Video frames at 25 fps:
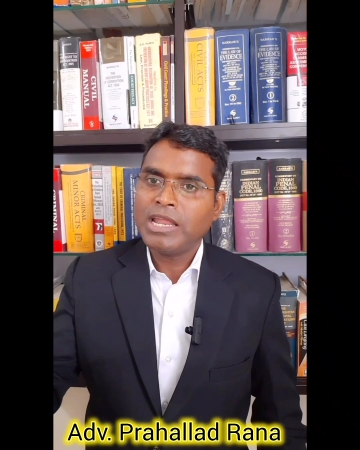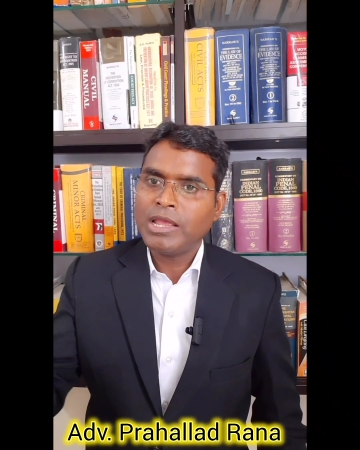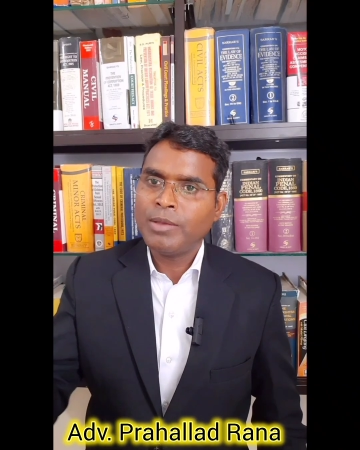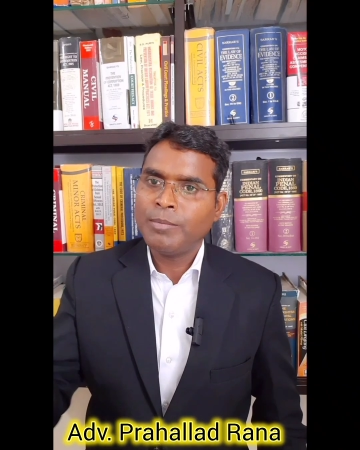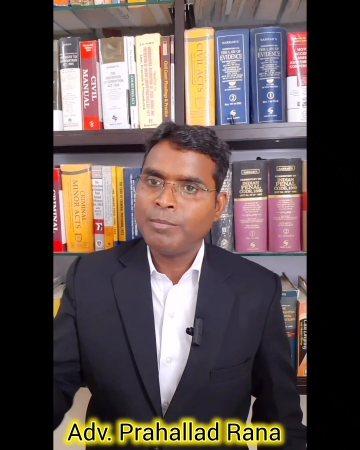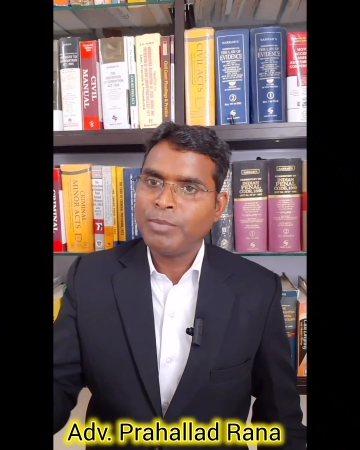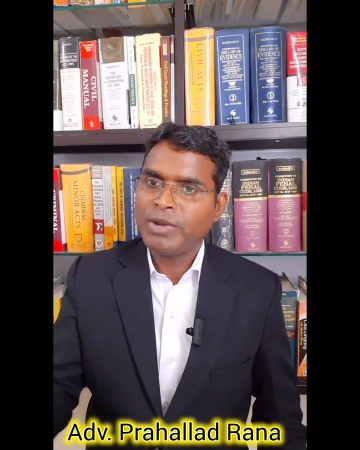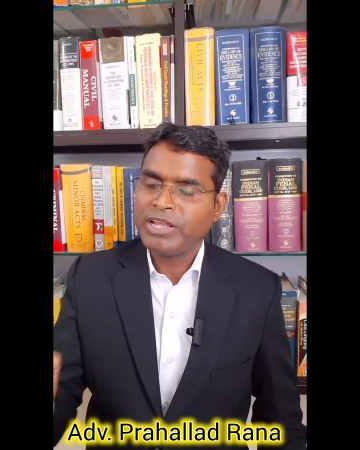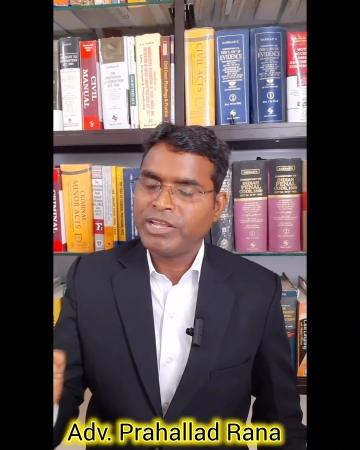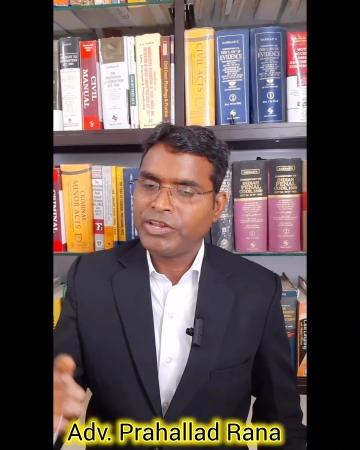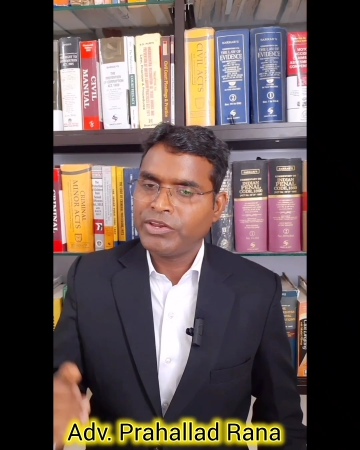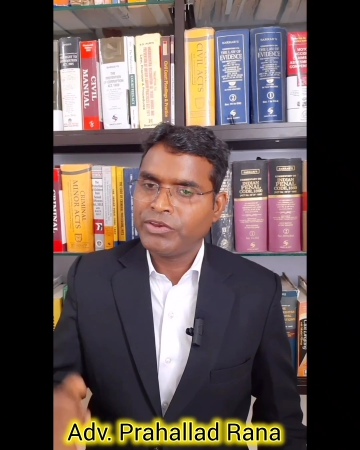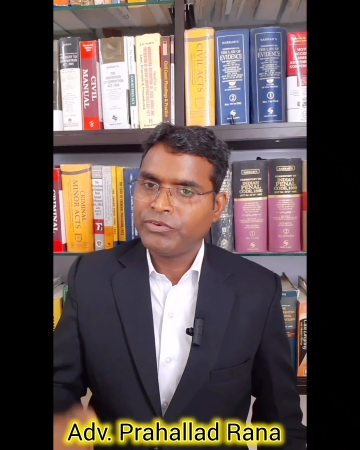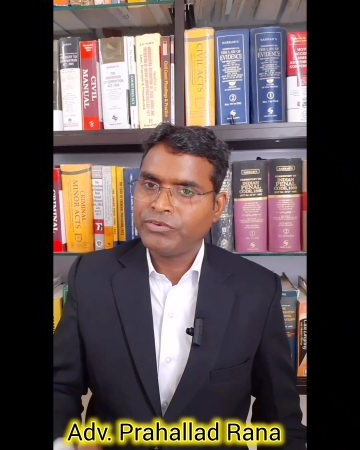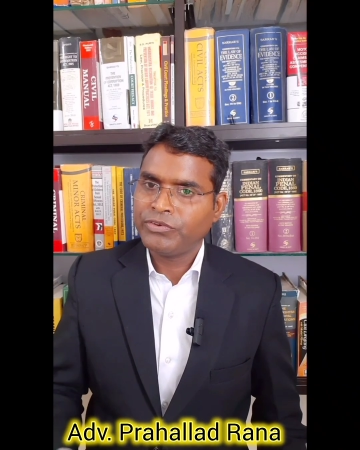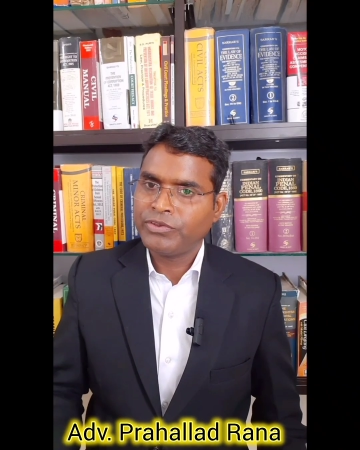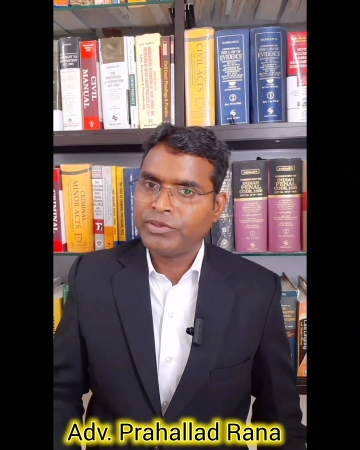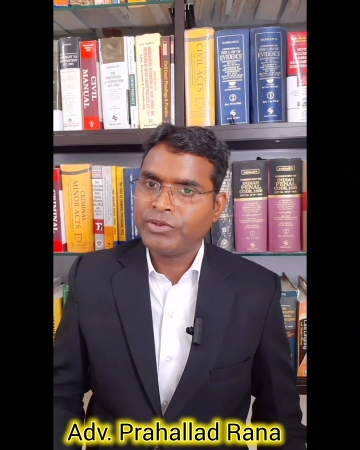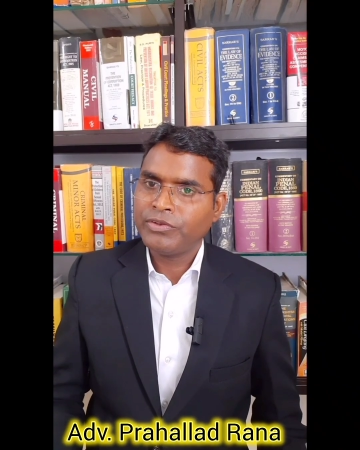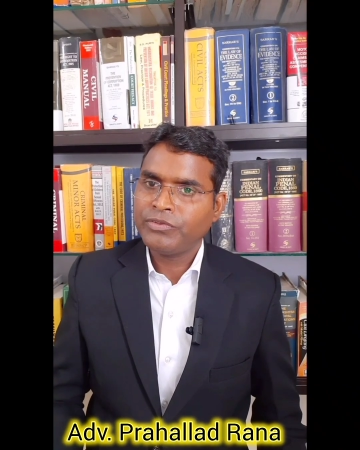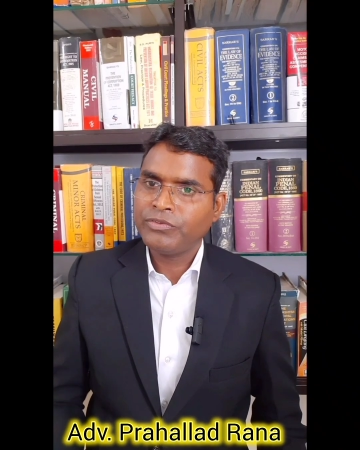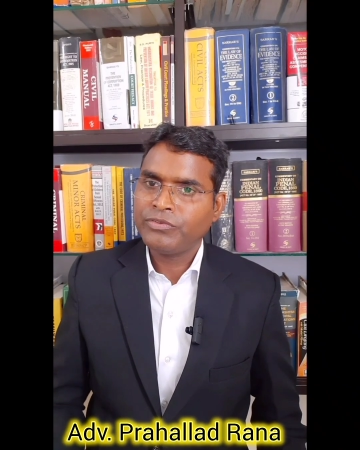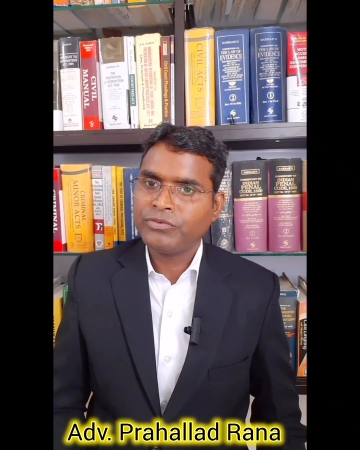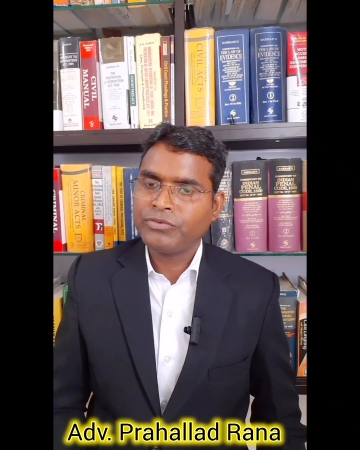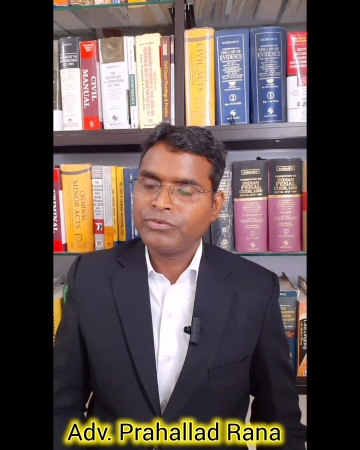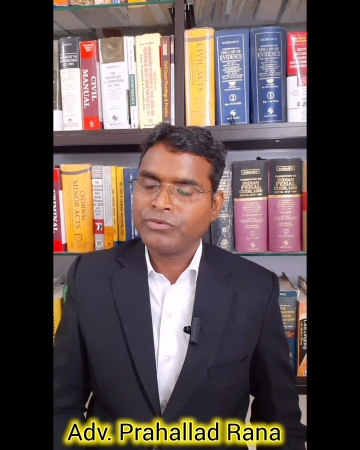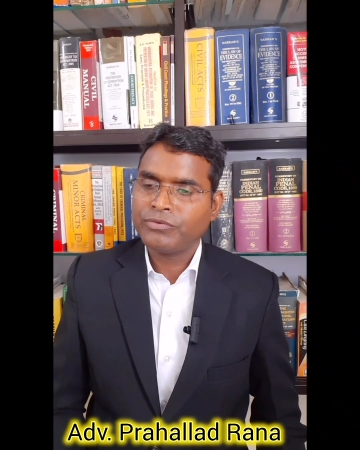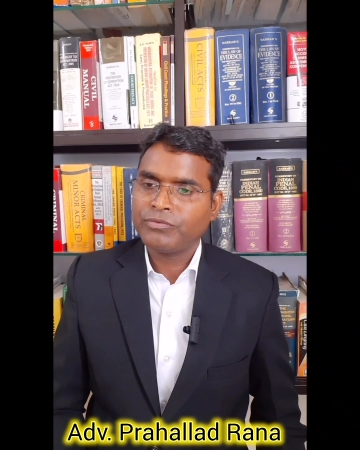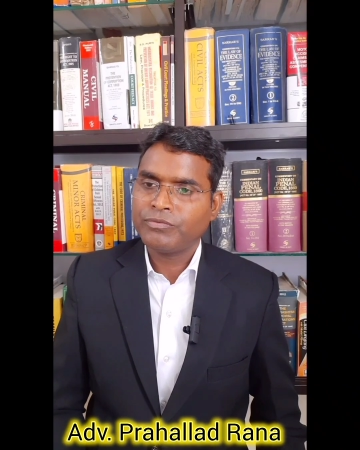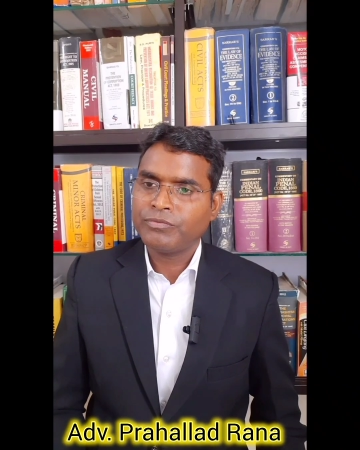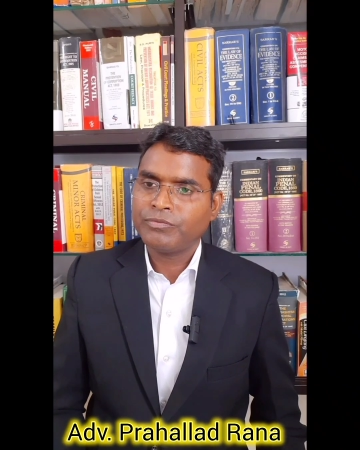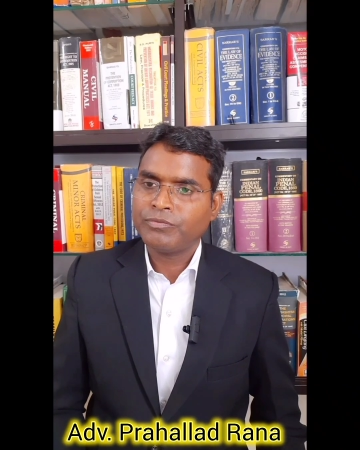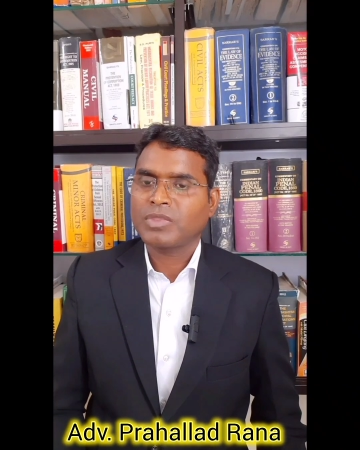implications.